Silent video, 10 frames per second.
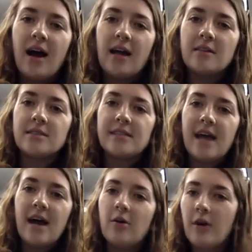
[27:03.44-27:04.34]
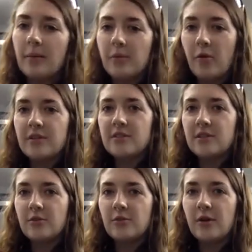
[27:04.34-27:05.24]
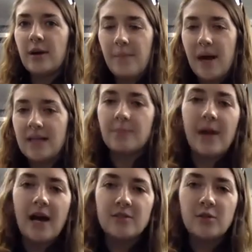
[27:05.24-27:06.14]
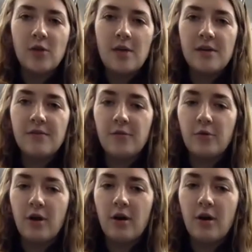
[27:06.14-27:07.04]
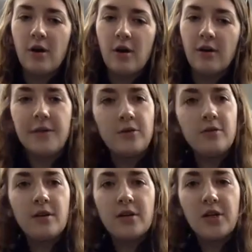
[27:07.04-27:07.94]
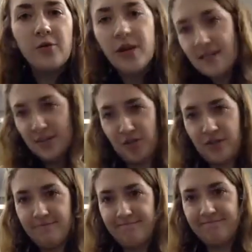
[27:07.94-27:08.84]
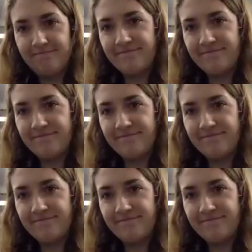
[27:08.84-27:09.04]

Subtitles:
And now I'm going to pass it back to Amy for our final Q&A session.